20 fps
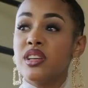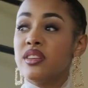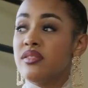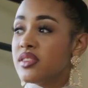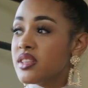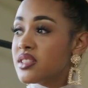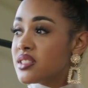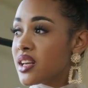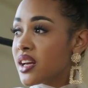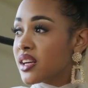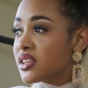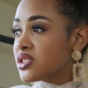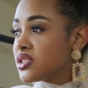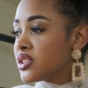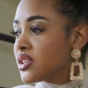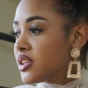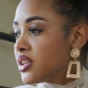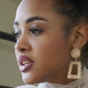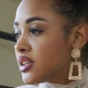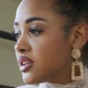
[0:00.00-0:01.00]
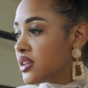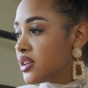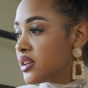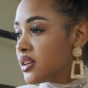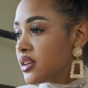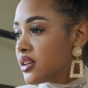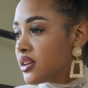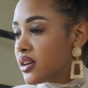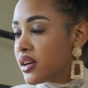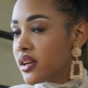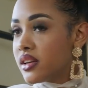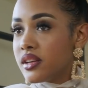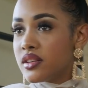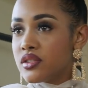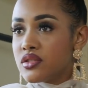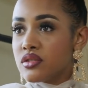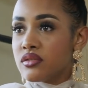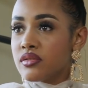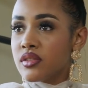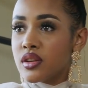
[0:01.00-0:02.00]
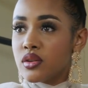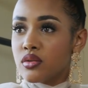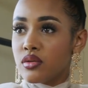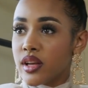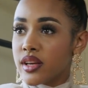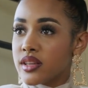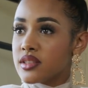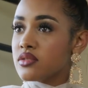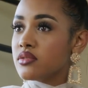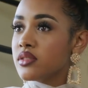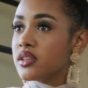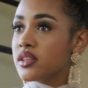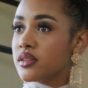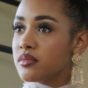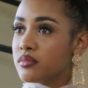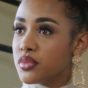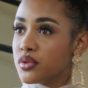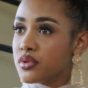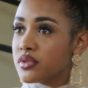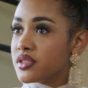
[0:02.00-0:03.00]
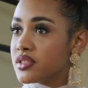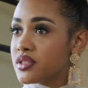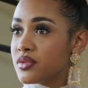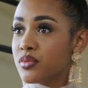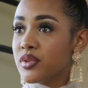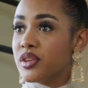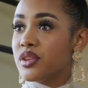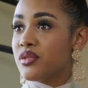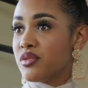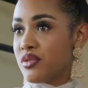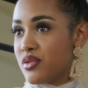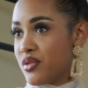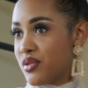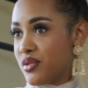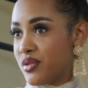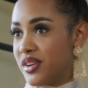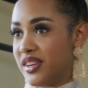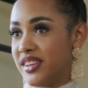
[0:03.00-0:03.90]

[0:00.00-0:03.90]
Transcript: if he's actually an introvert who likes reading books? We don't know.